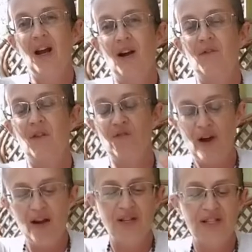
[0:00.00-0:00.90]
For
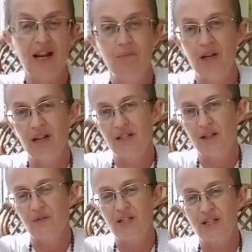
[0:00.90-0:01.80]
5 to 10 minutes
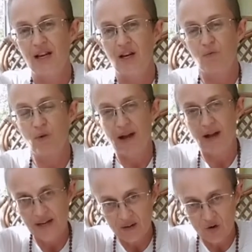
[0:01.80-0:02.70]
every day, write down